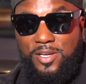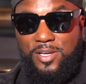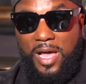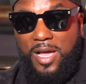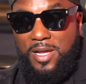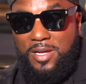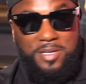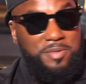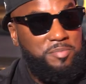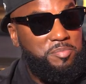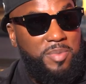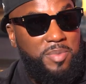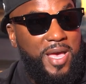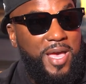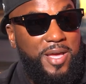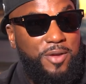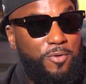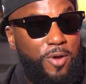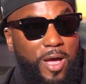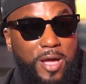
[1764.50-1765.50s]
dude, I couldn't
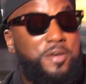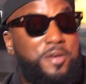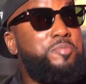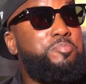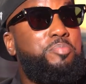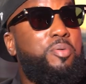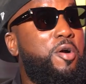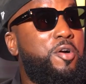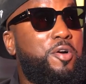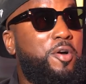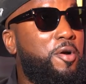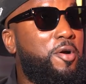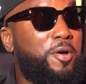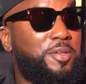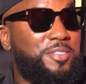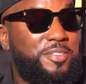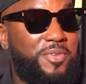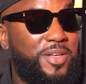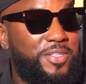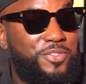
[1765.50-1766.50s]
bag, I couldn't park
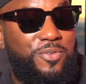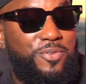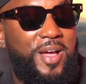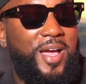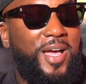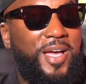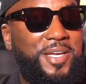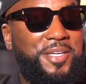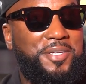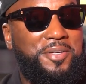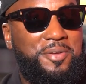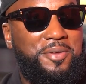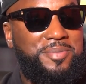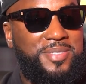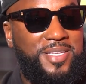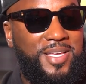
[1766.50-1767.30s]
cars if I tried. You know what I'm